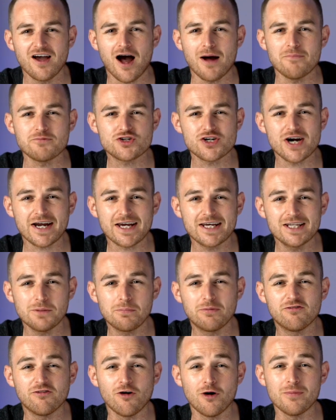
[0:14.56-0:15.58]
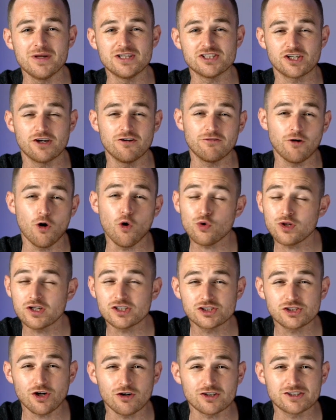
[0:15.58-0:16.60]
I'm tracking the performance of all the
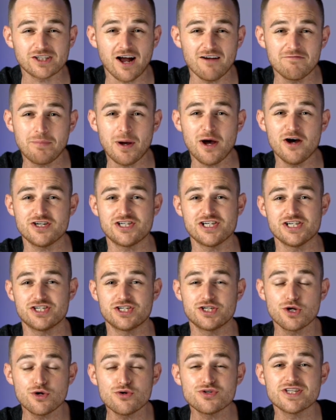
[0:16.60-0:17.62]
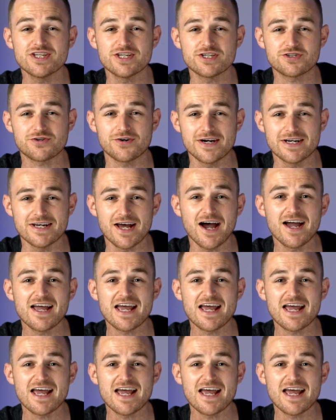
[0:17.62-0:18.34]
stocks that I've purchased using the screener